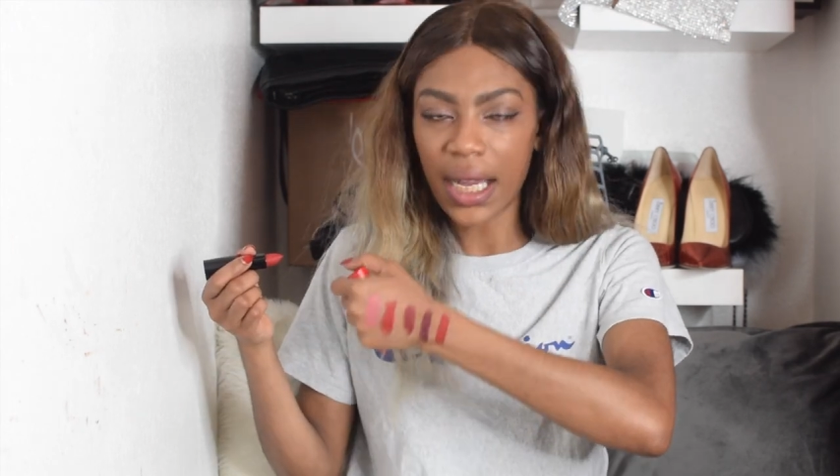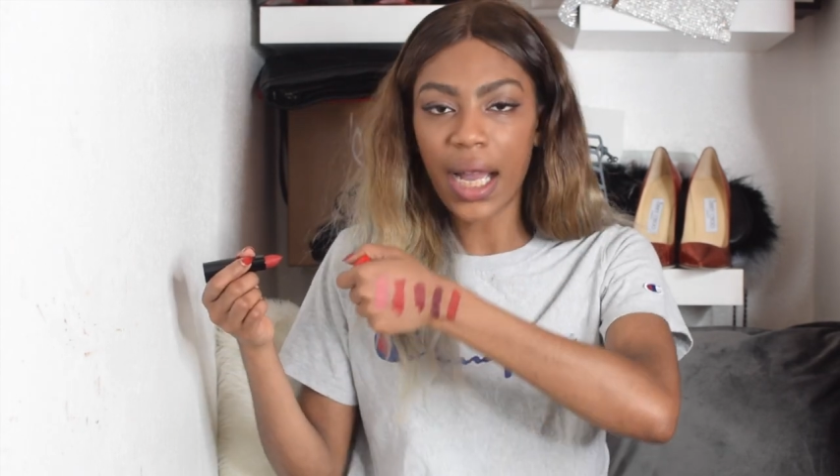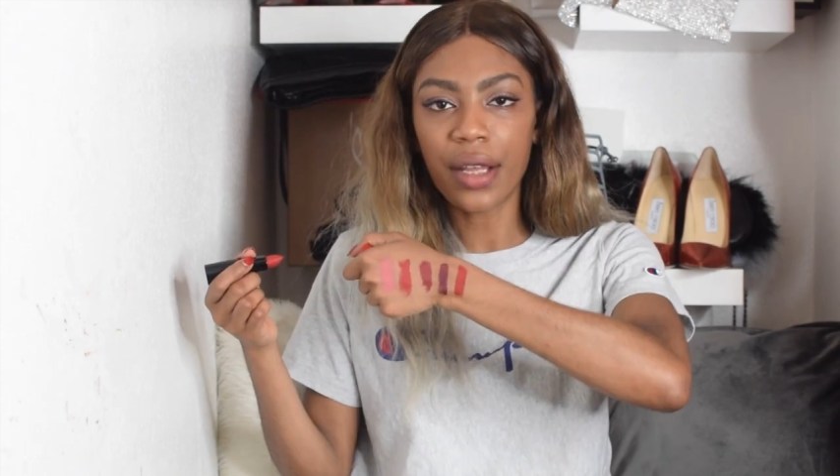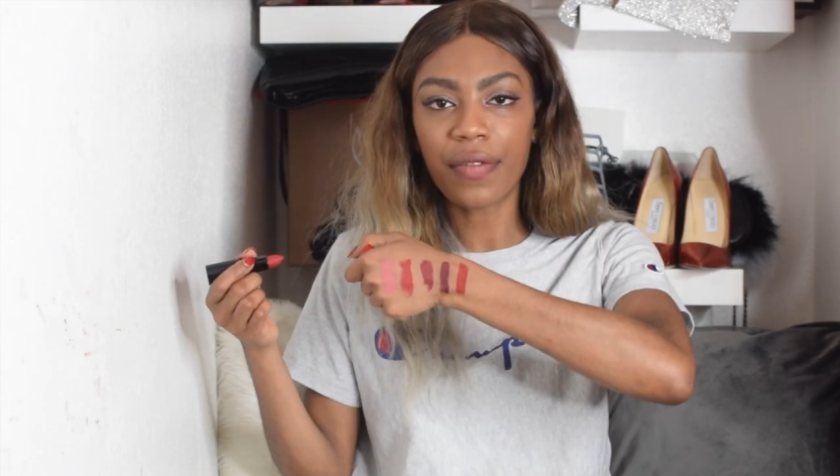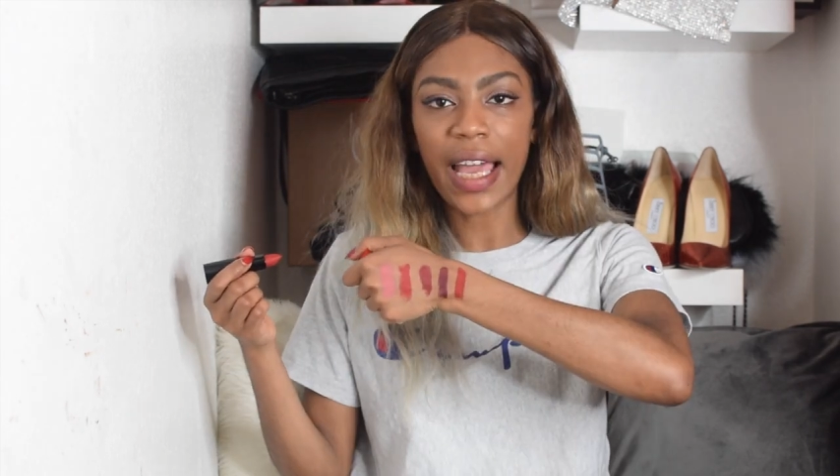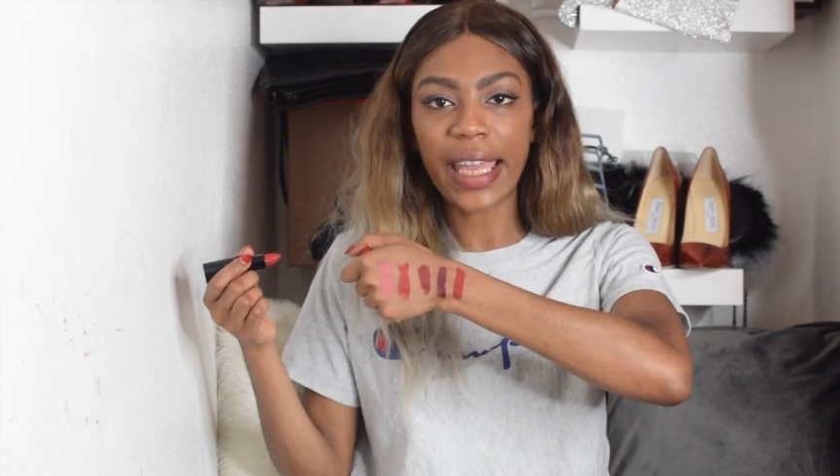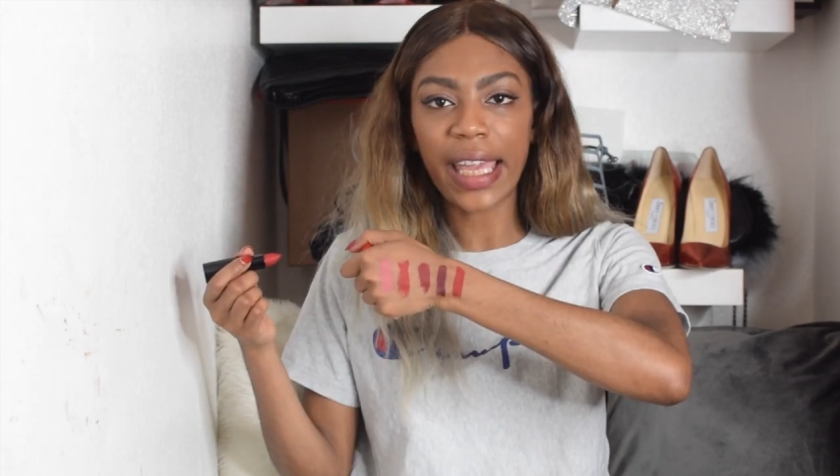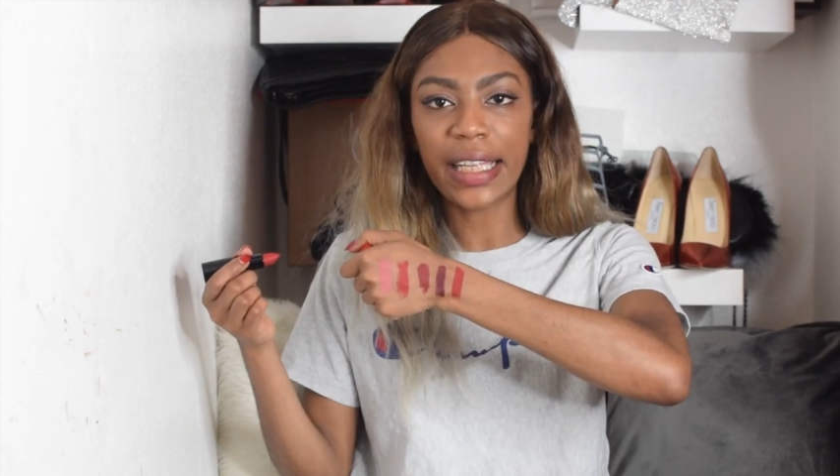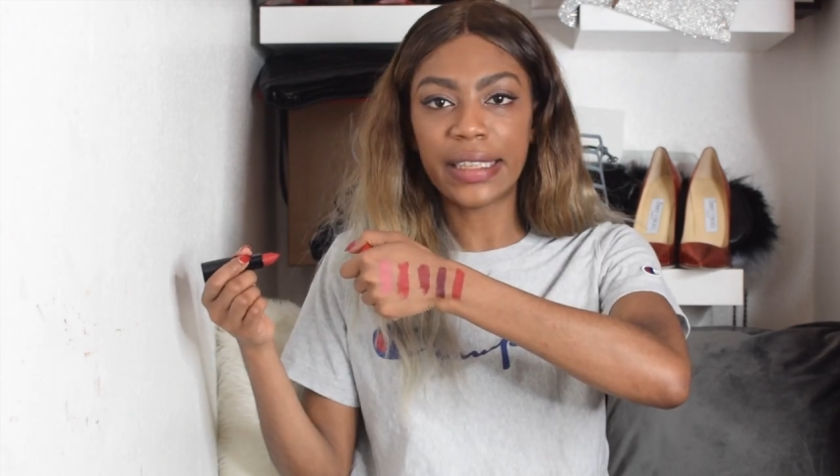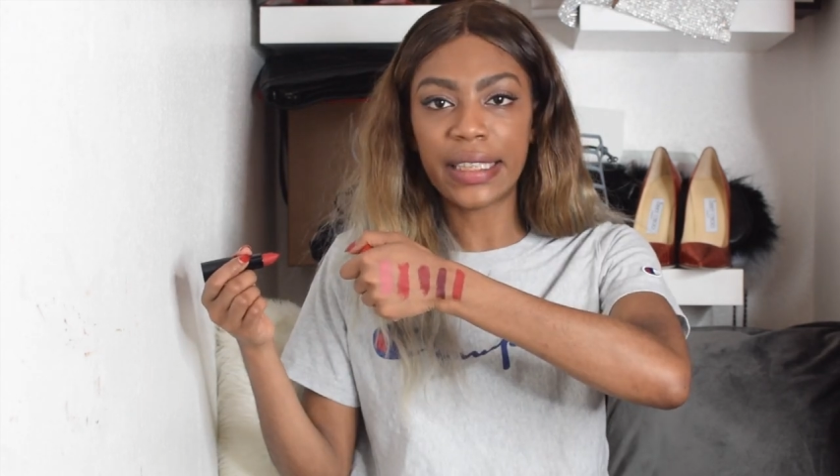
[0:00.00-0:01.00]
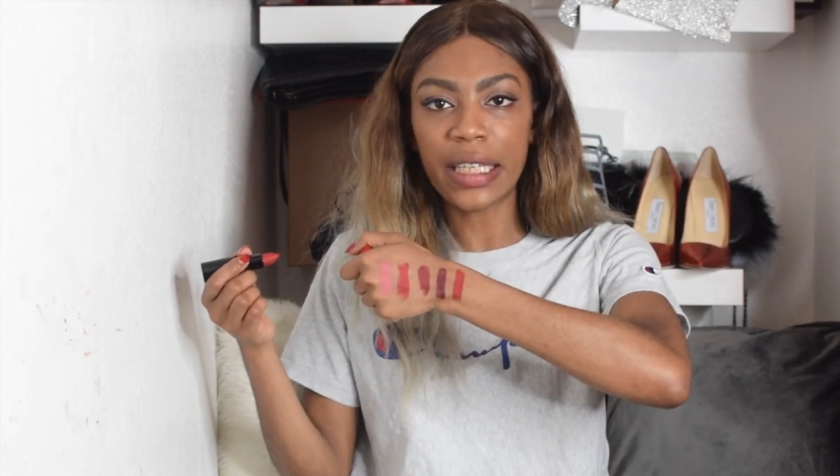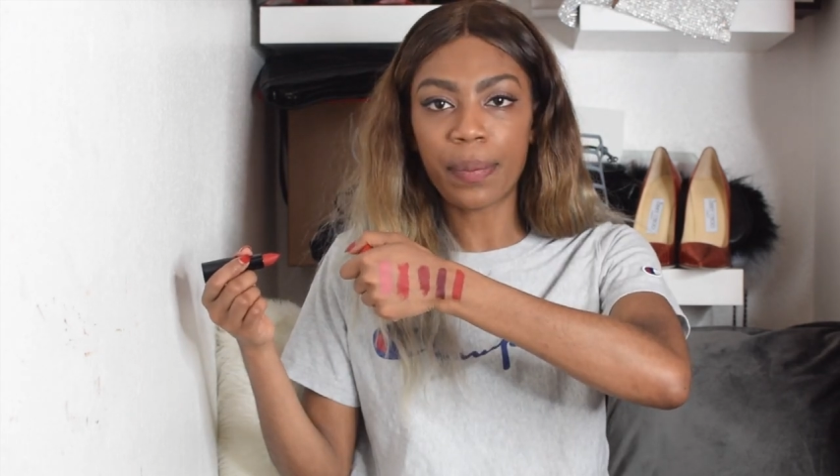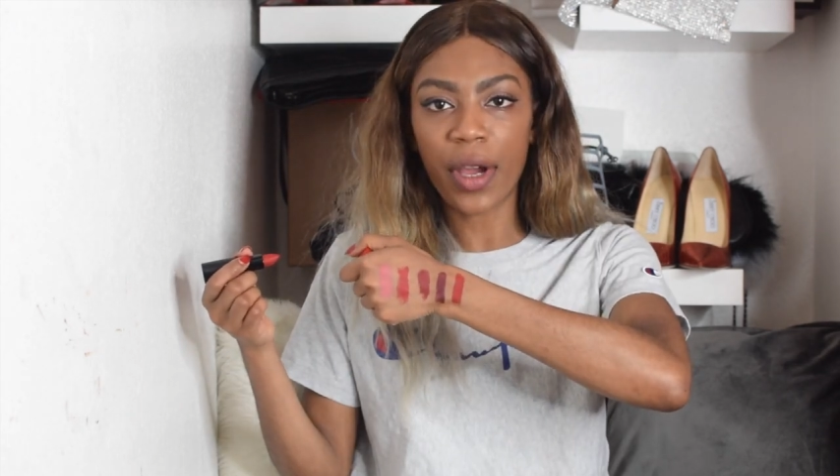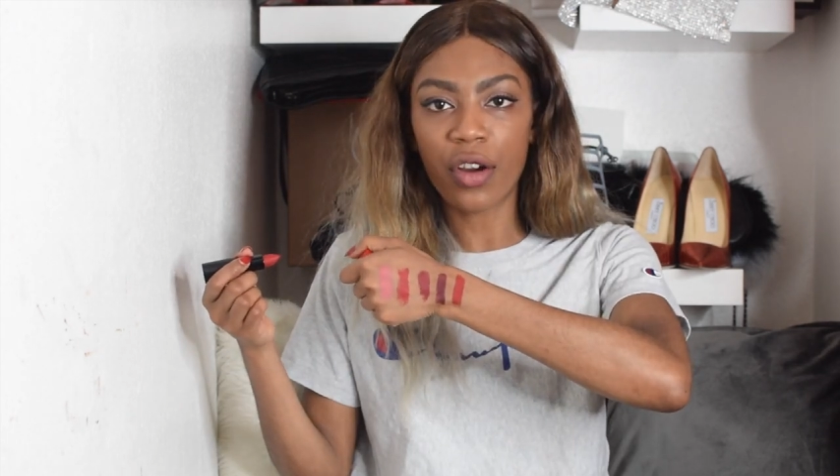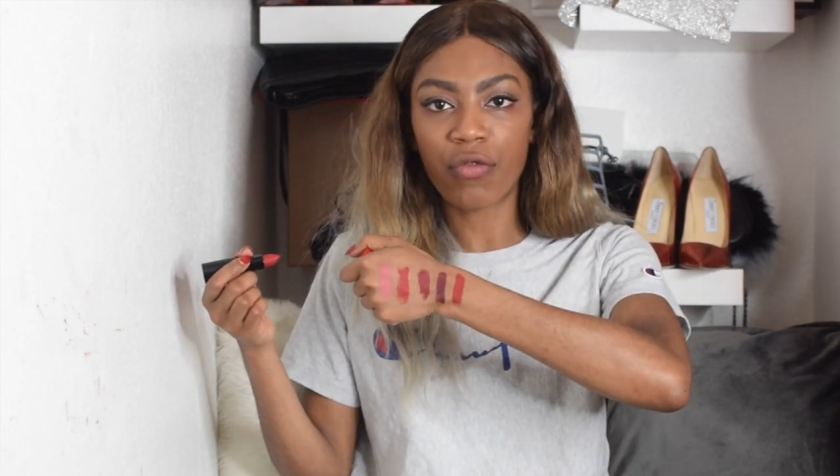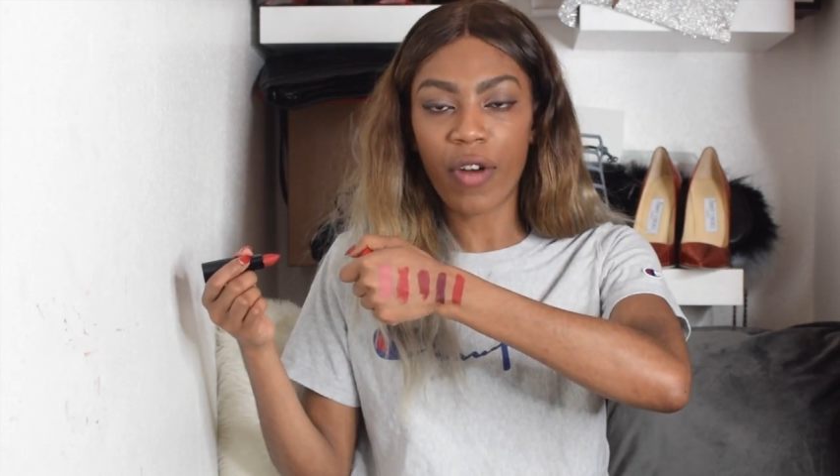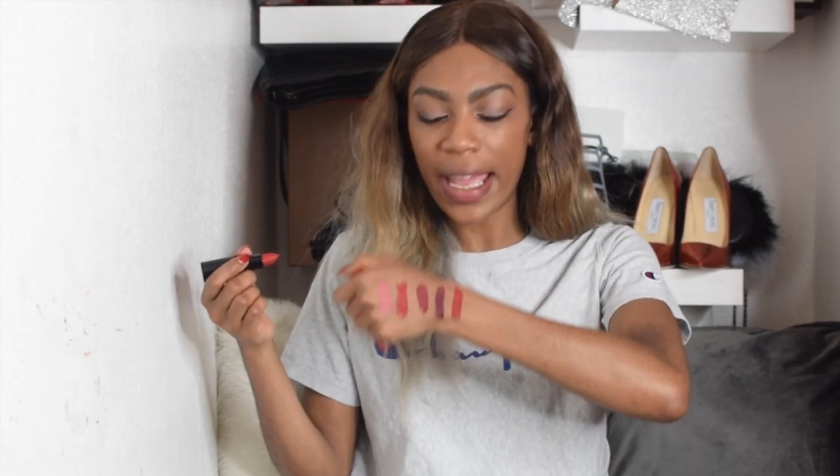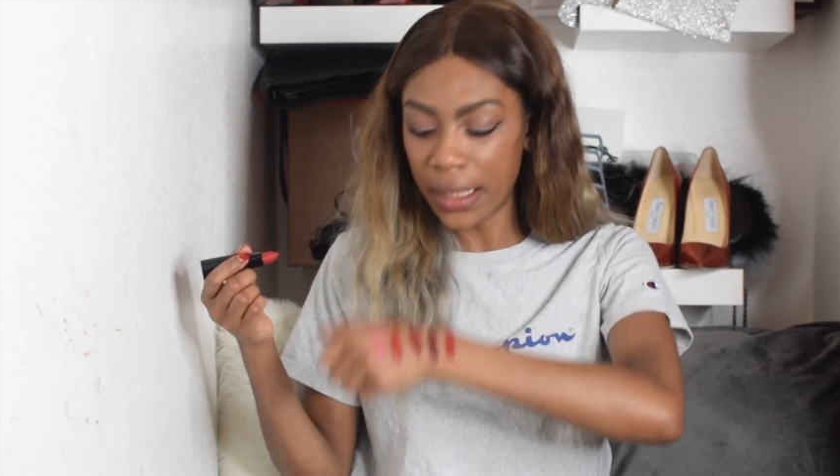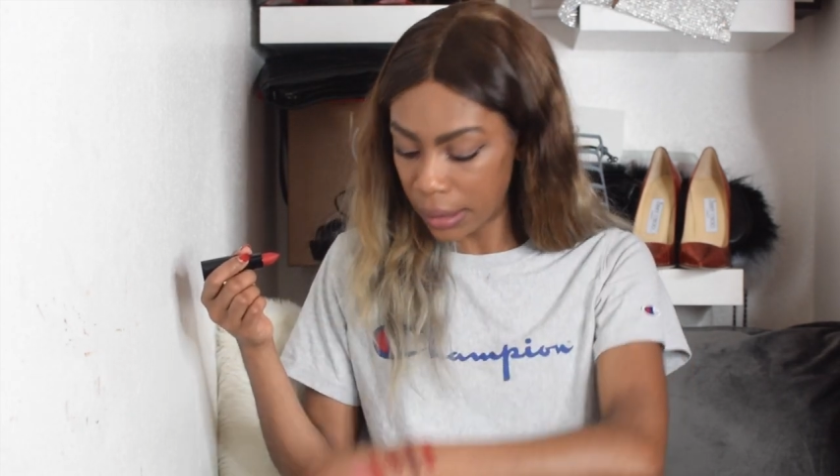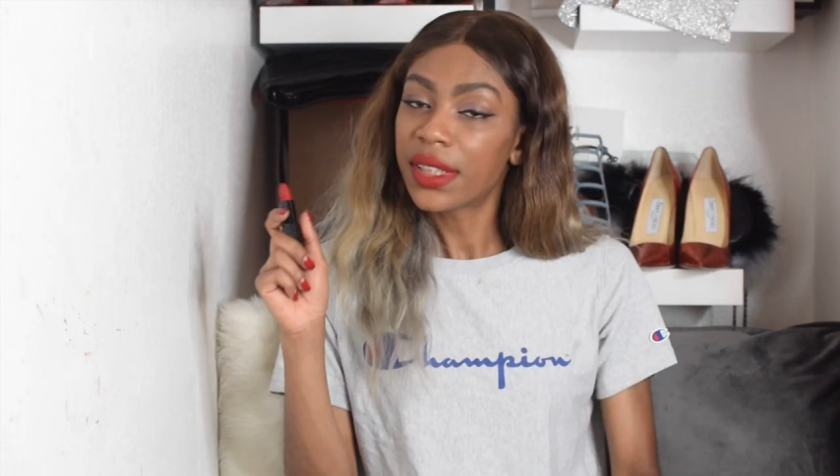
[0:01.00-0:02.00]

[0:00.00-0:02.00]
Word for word: kind of like deep red.